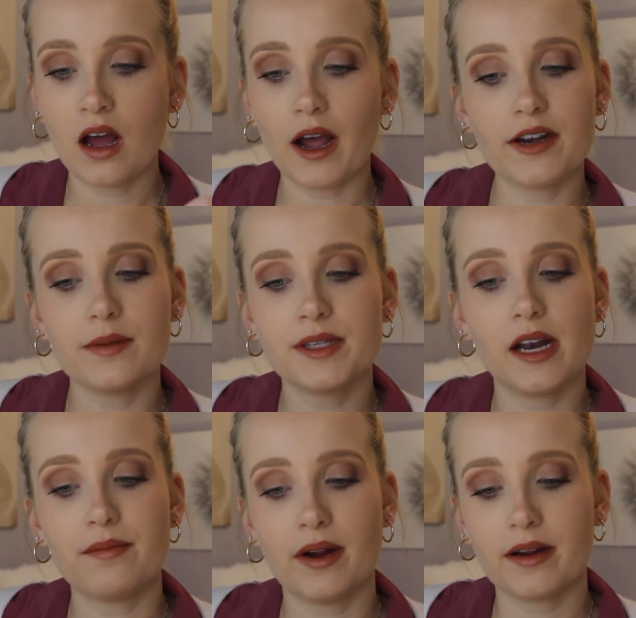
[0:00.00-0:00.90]
items that
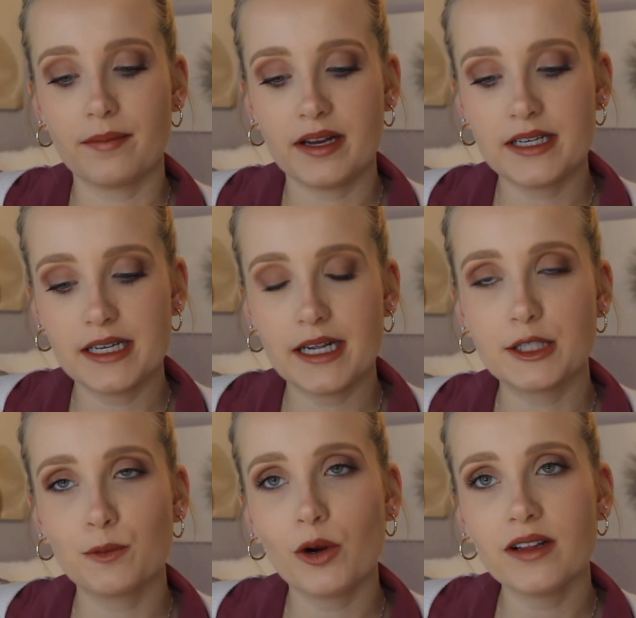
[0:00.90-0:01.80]
I'm recommending.
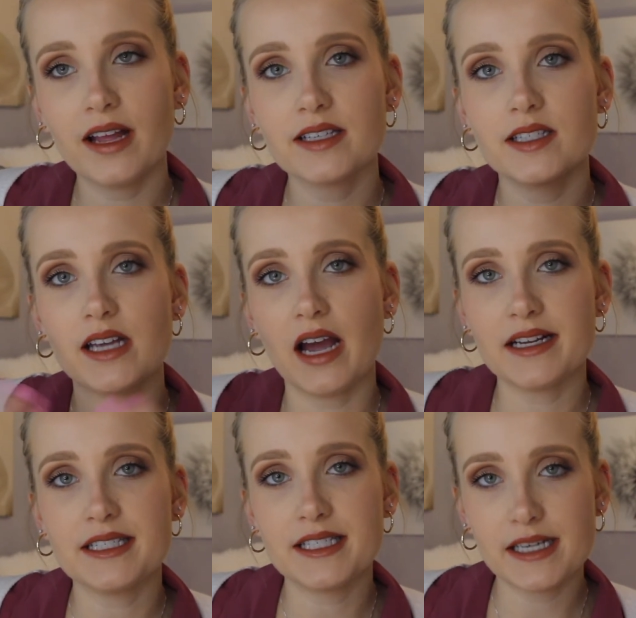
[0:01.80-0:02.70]
It's more or less the
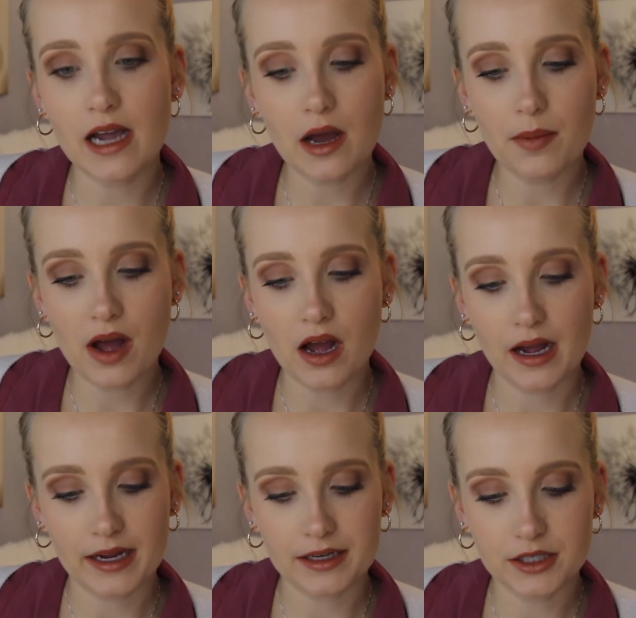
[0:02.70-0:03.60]
idea
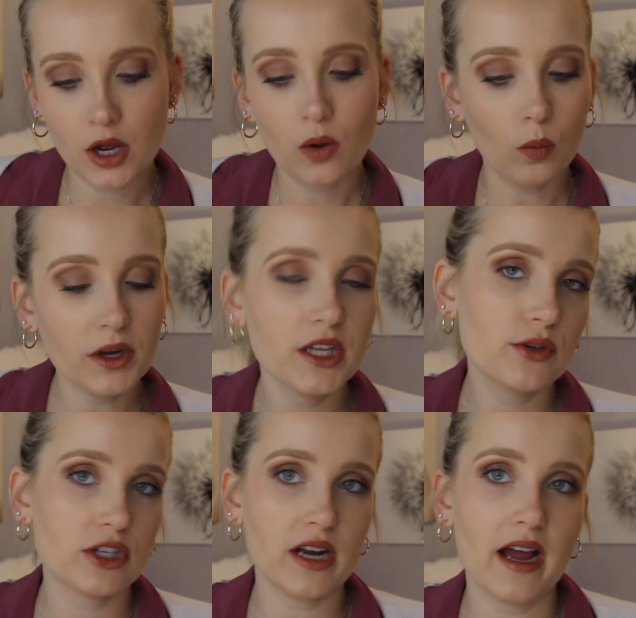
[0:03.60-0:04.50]
behind what you
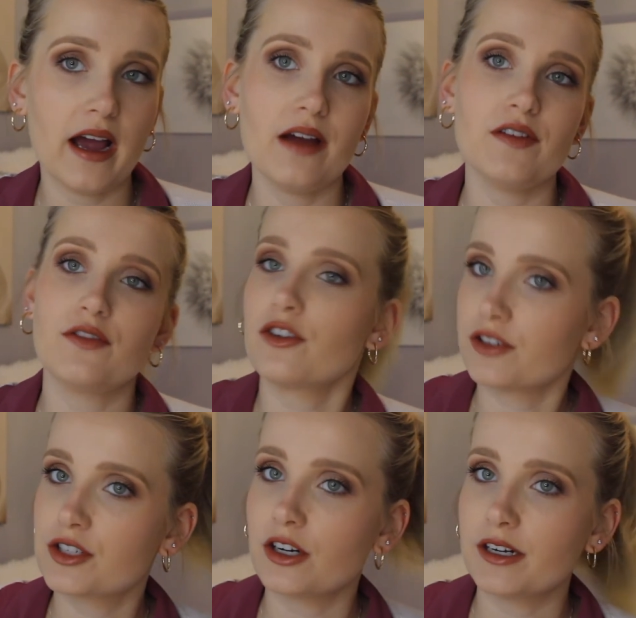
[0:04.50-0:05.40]
should have if you're
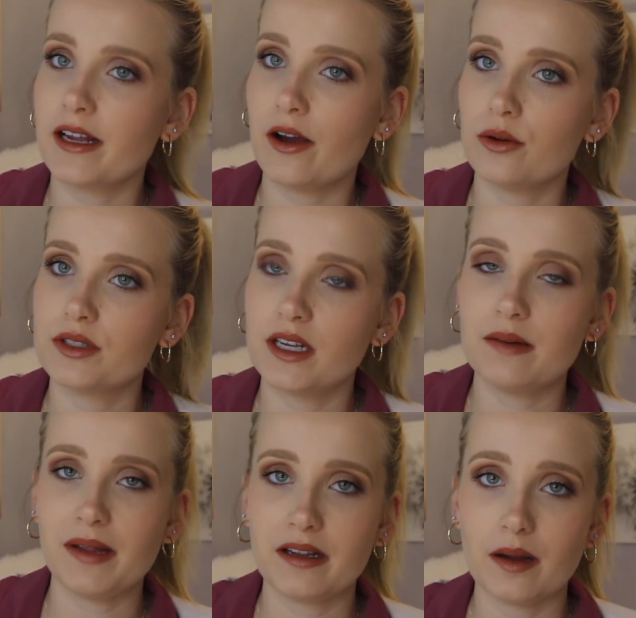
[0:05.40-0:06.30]
starting out
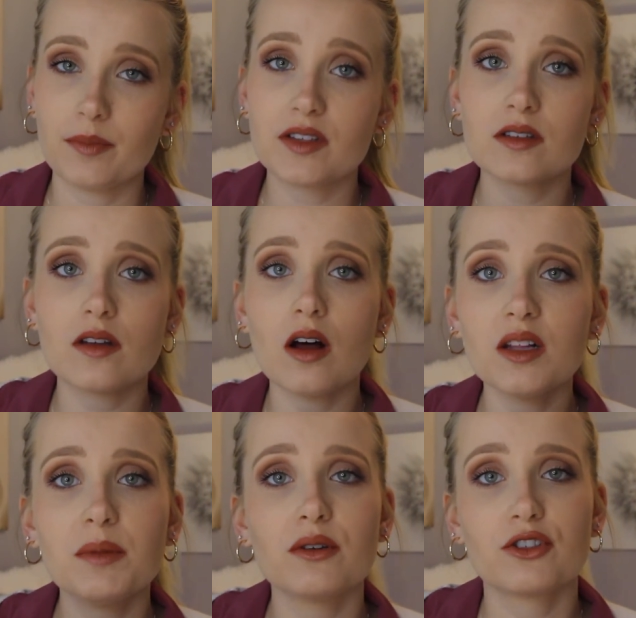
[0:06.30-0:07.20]
in makeup. This is
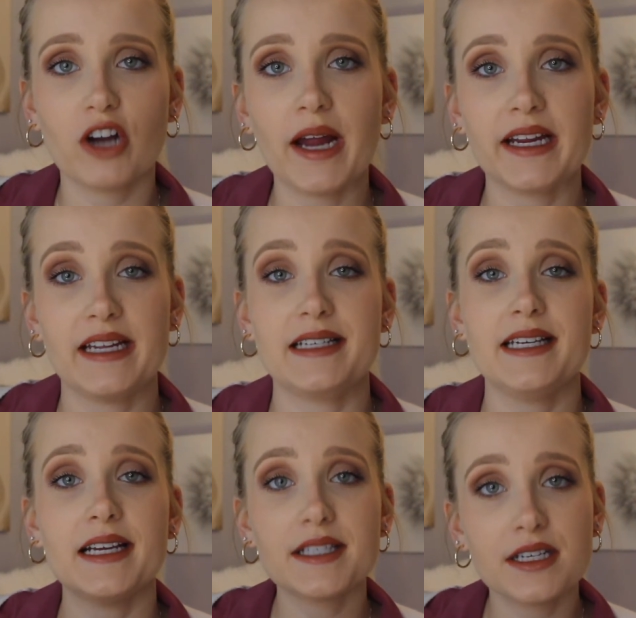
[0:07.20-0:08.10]
all about trying it and
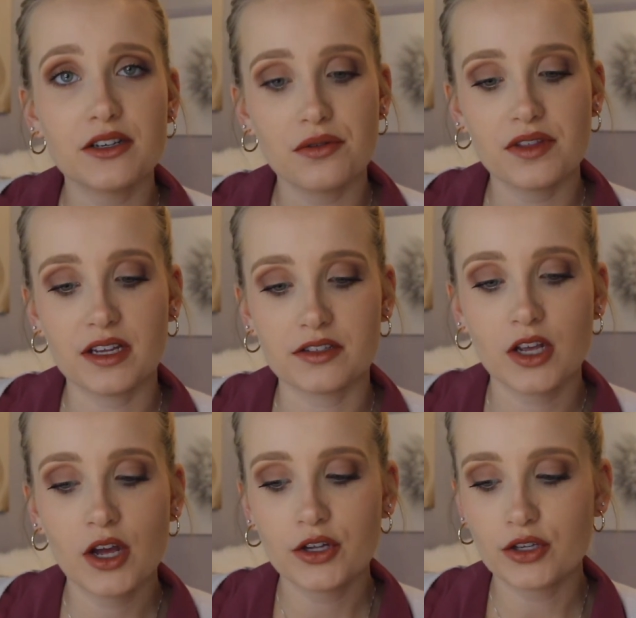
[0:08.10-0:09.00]
testing new things.
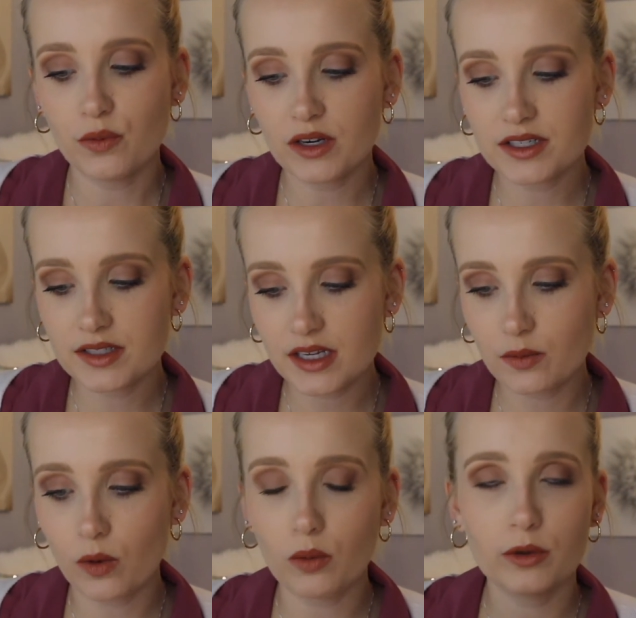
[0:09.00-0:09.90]
You want to see
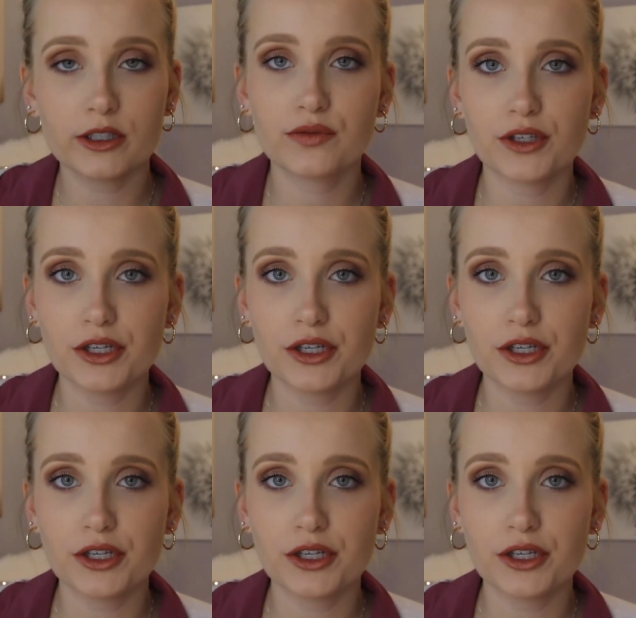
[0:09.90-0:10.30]
what works for